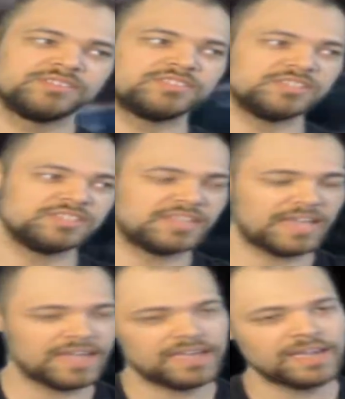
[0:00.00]

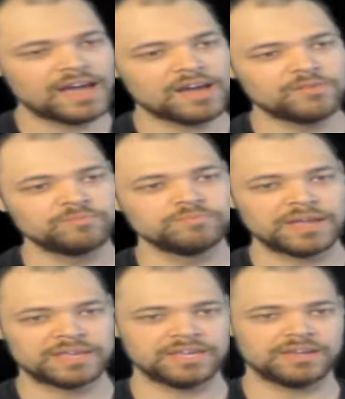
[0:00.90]
Today I'm
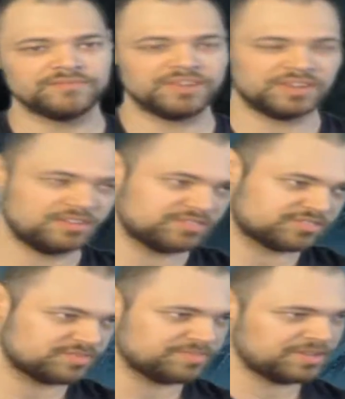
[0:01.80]
making a video.
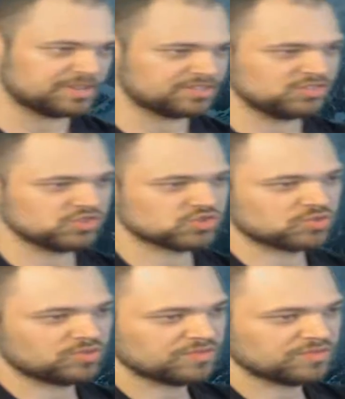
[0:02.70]
It's going to be an unusual